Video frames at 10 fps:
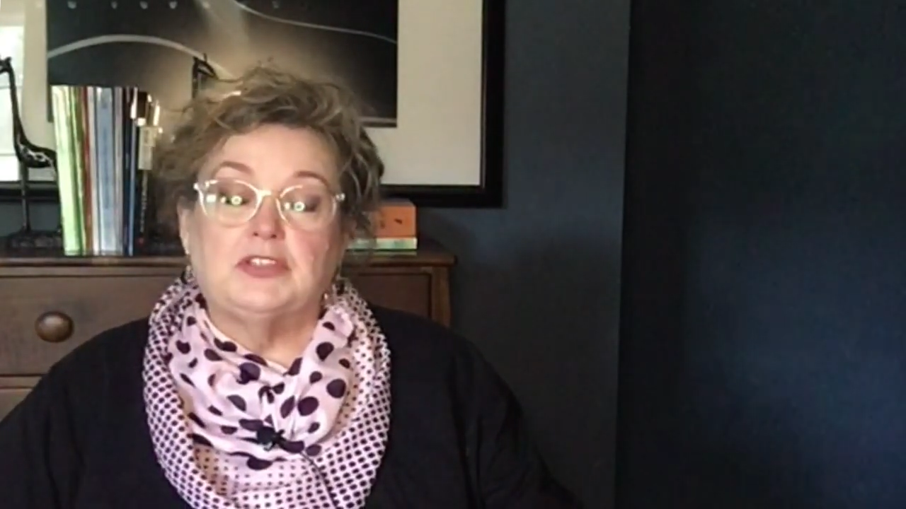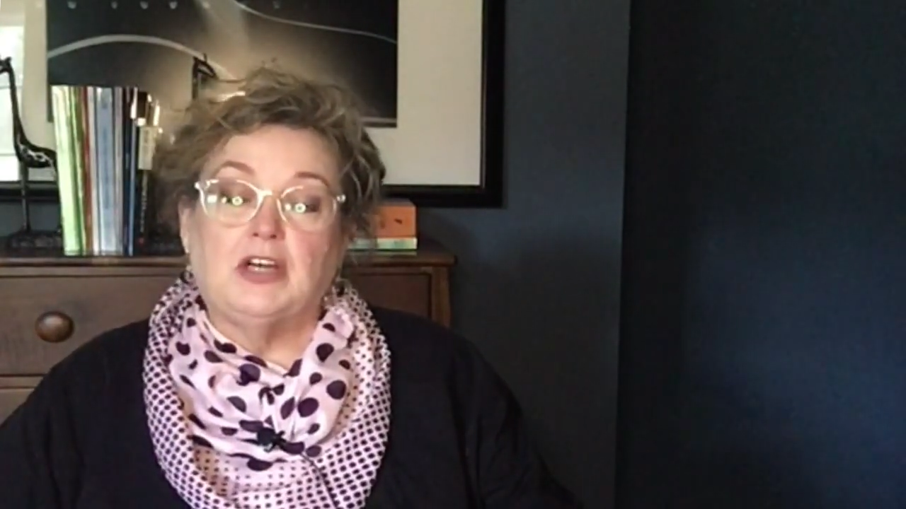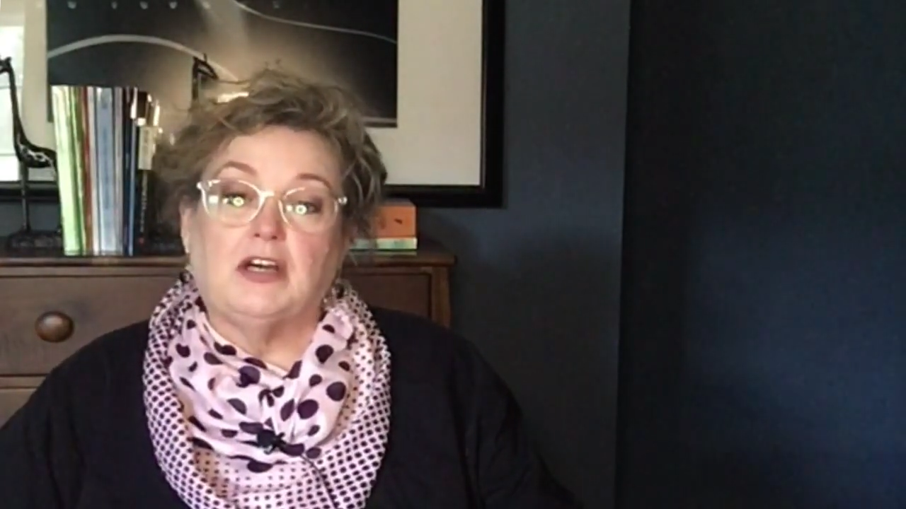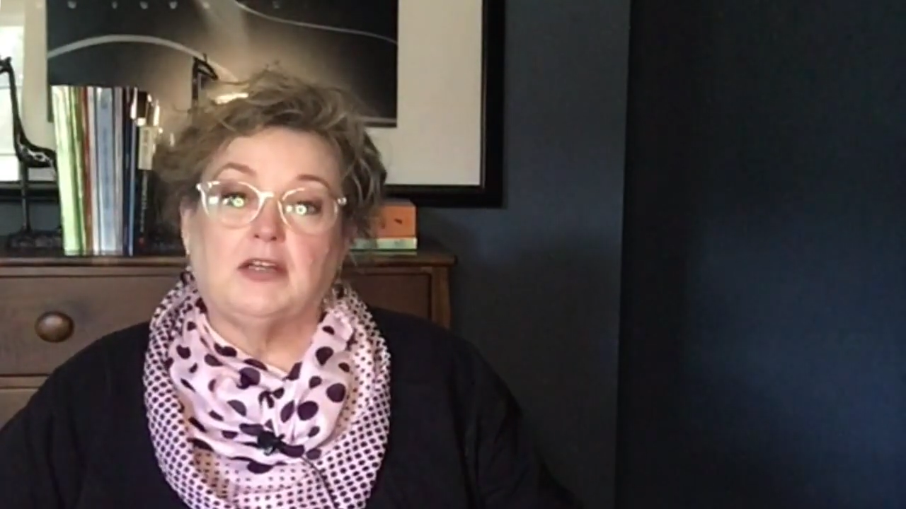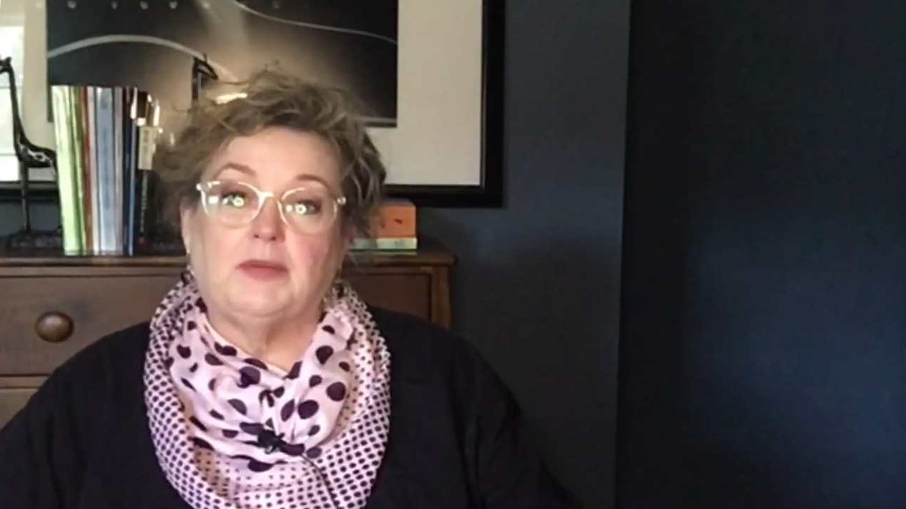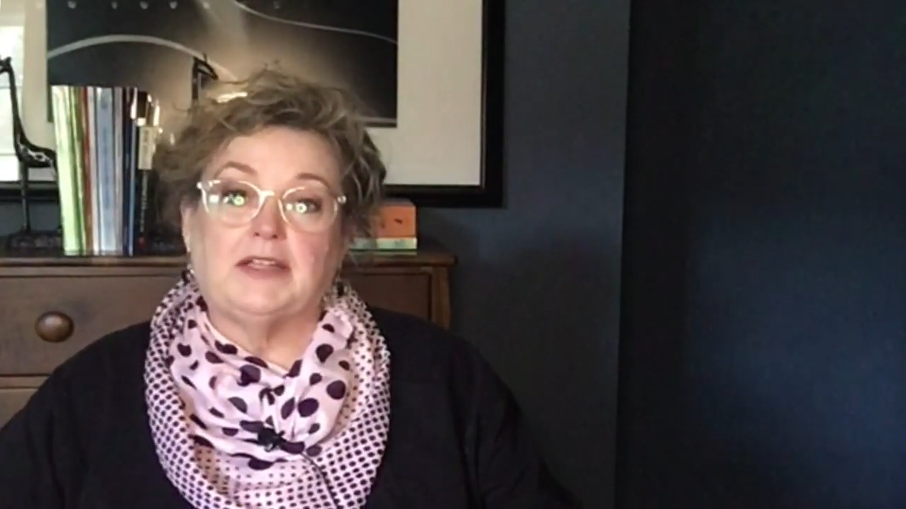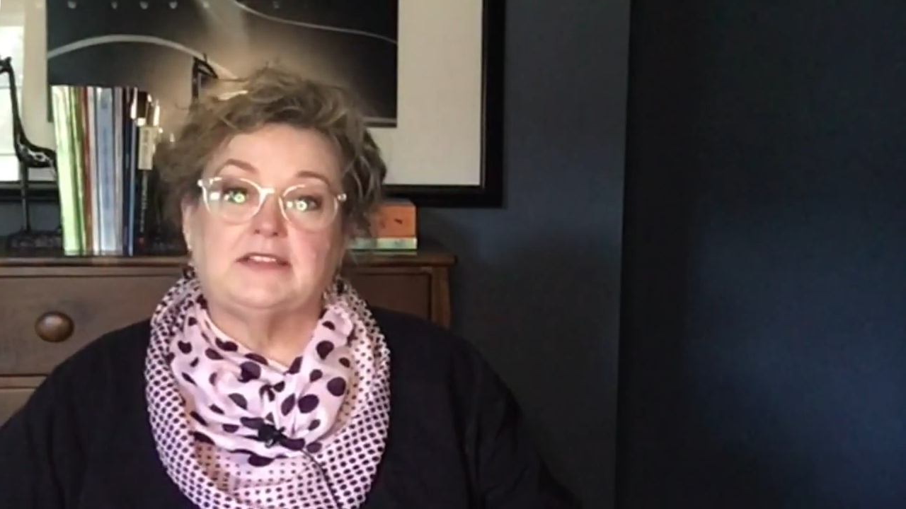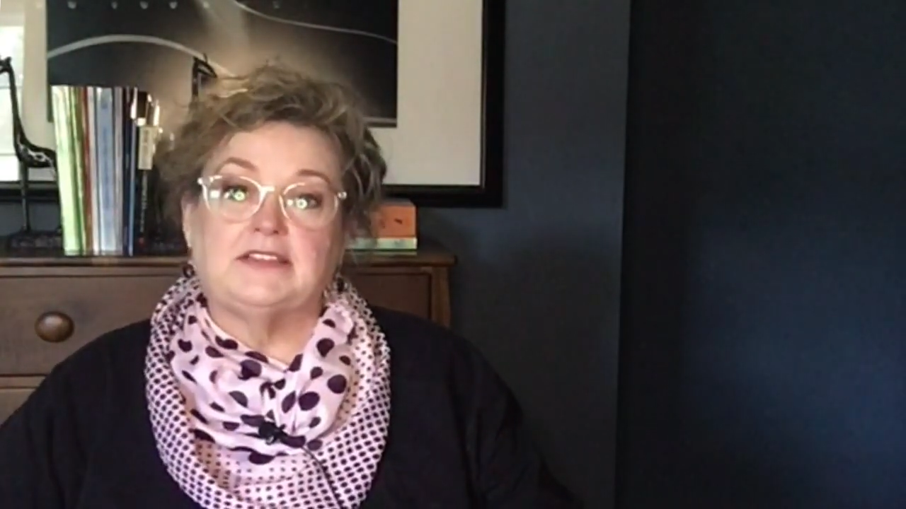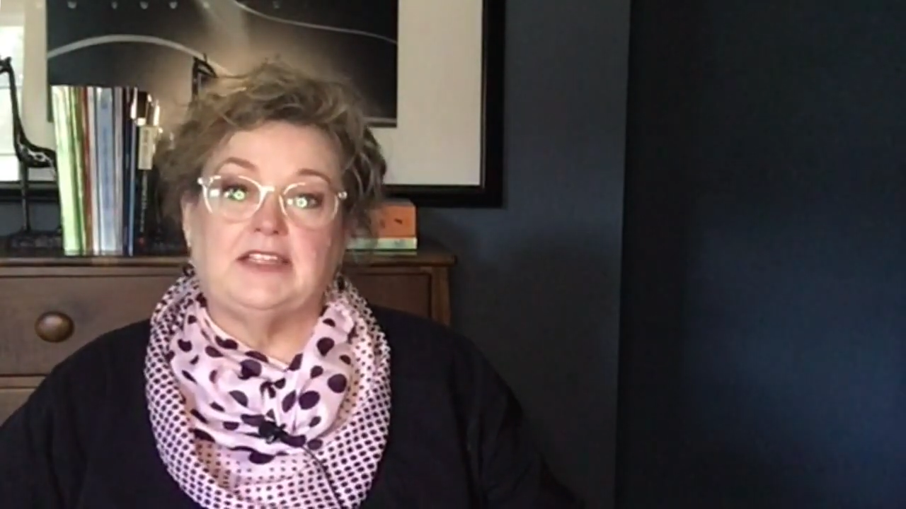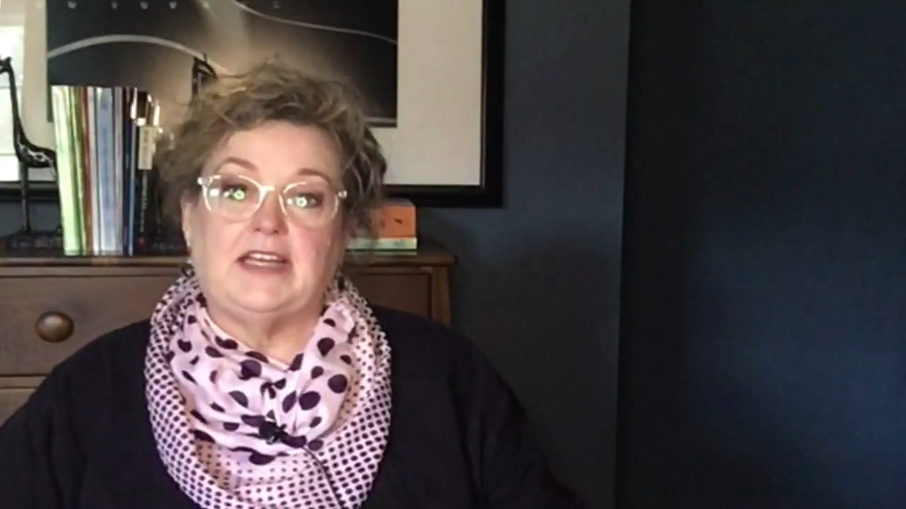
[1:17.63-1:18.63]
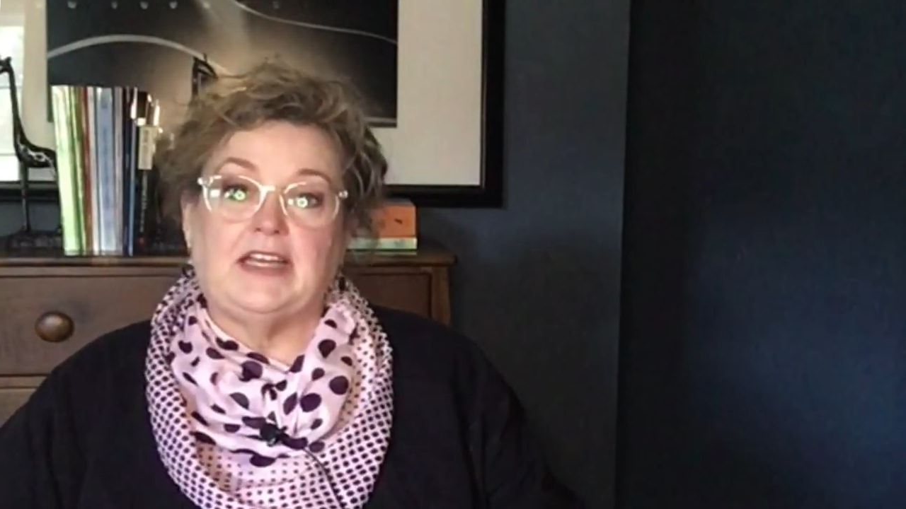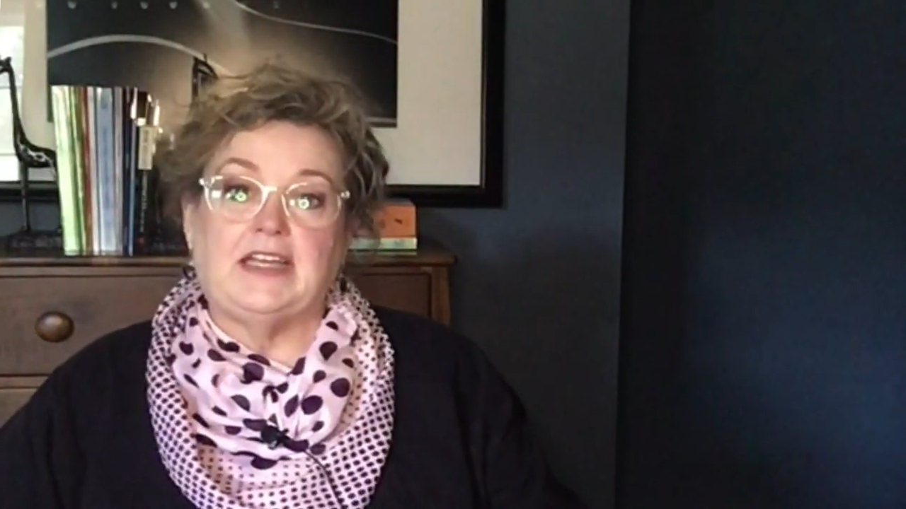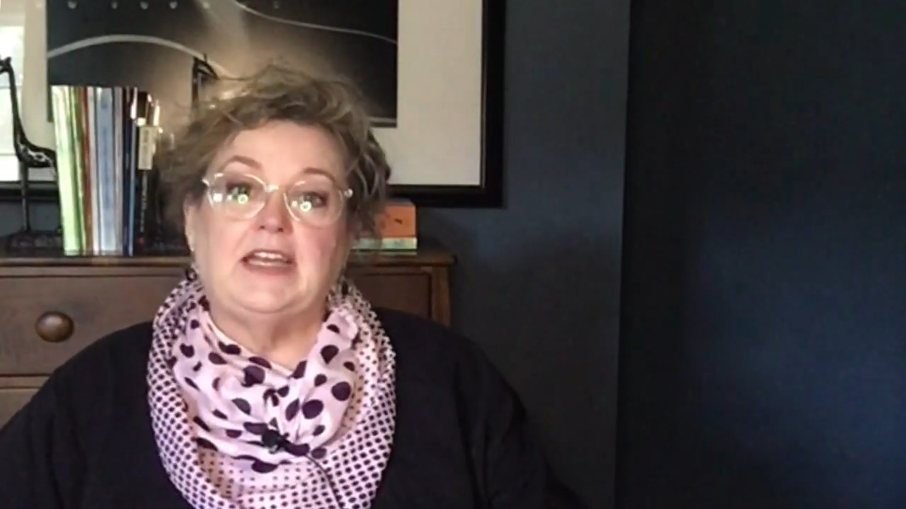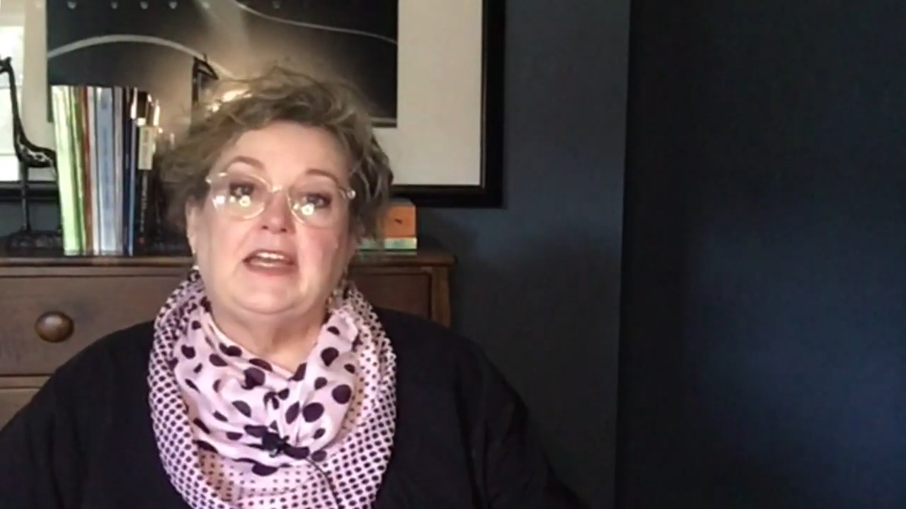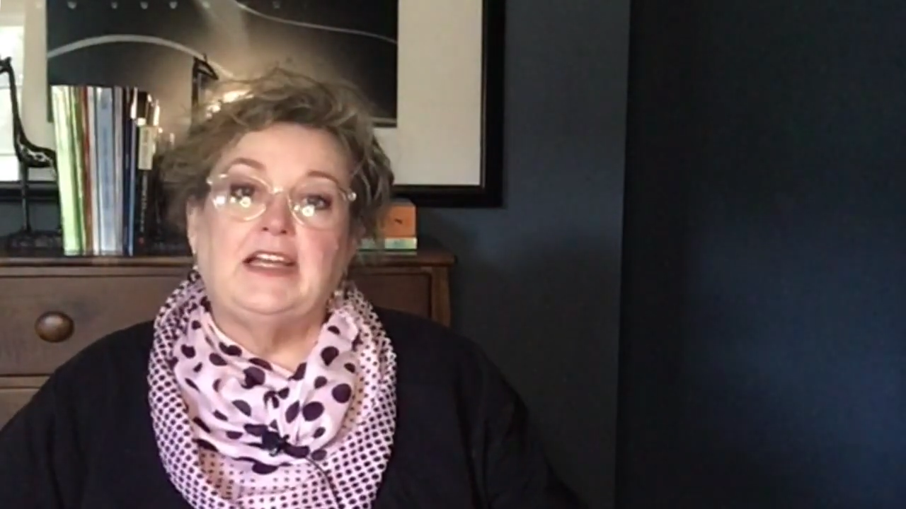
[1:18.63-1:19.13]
talk about today